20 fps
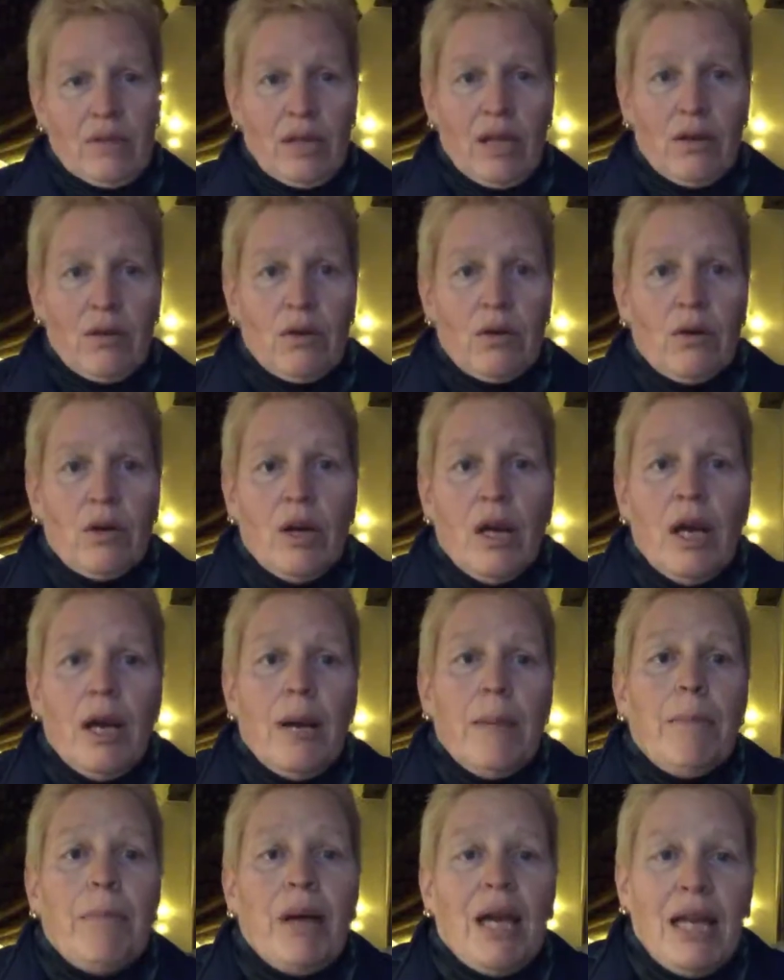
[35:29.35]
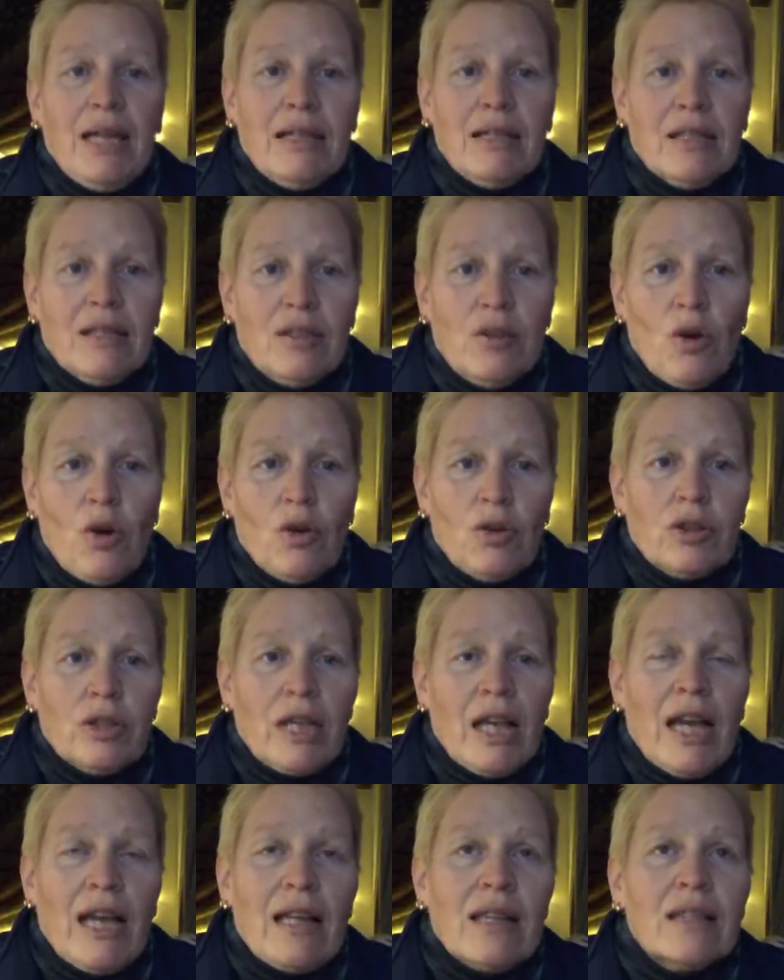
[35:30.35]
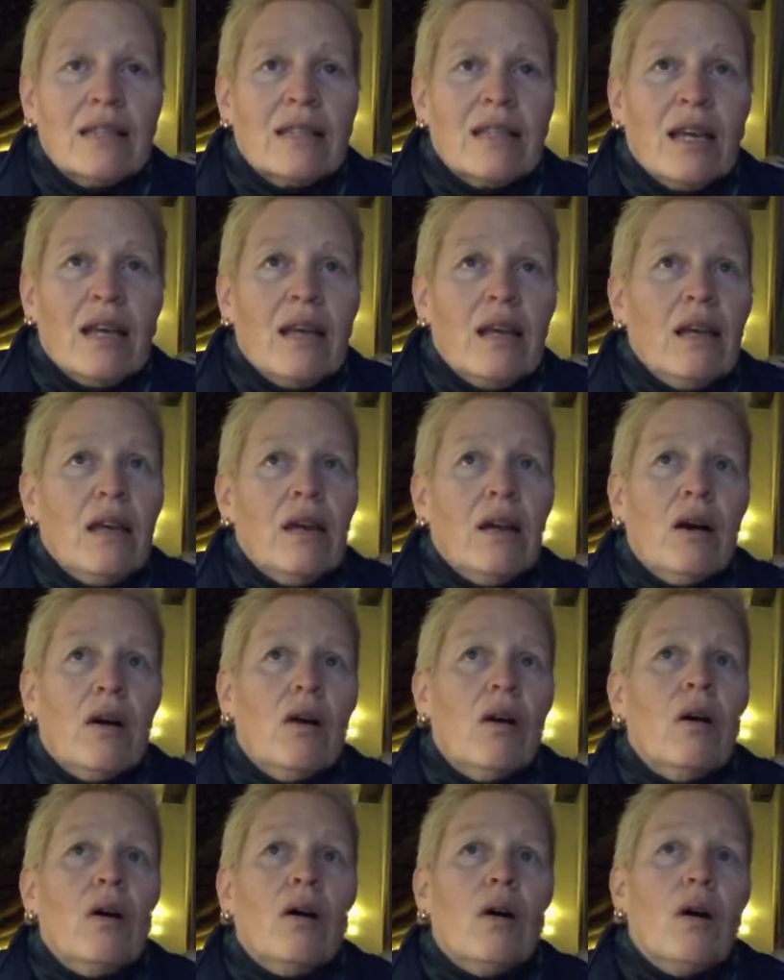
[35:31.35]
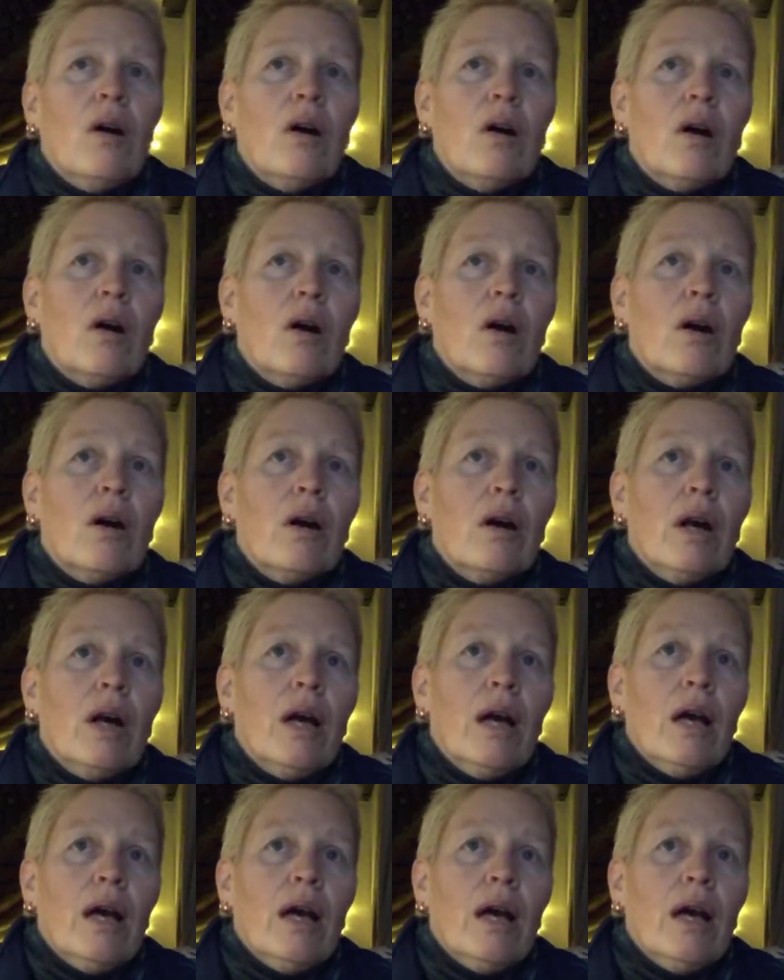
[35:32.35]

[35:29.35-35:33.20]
Our pets, dogs, cats, they are,